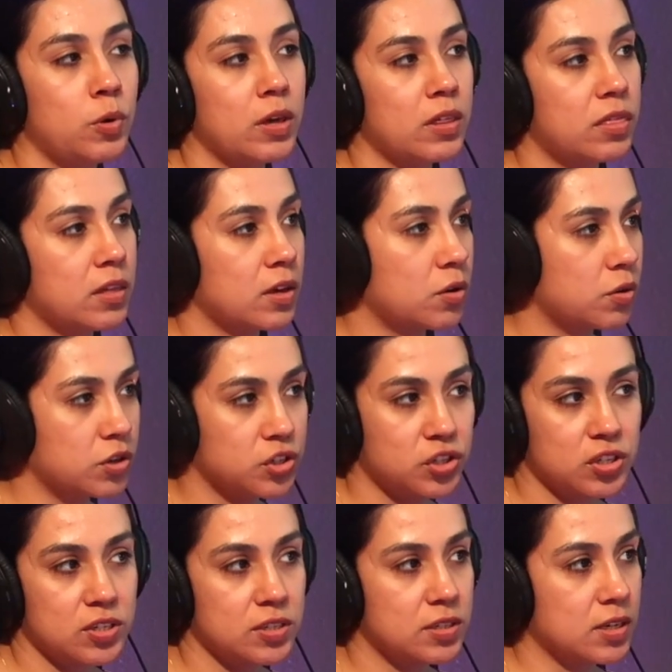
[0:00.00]
Within
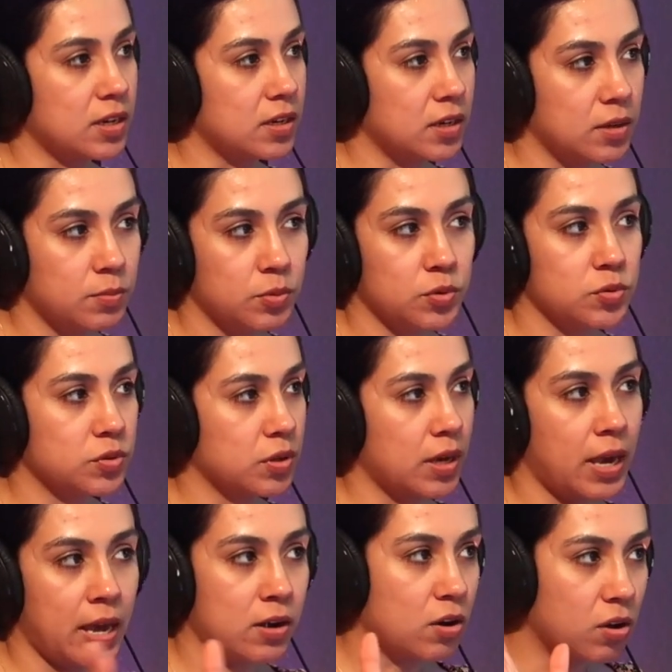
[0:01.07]
Christians and Hebrews
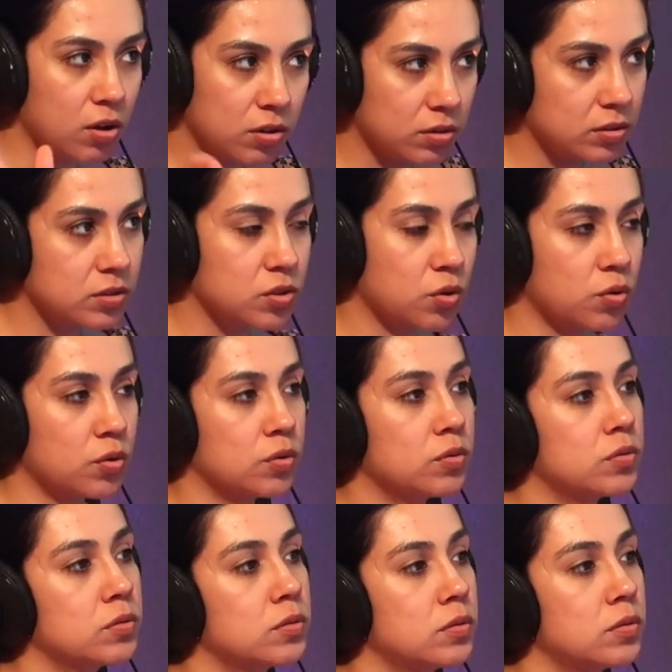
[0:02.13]
at all. So Christian,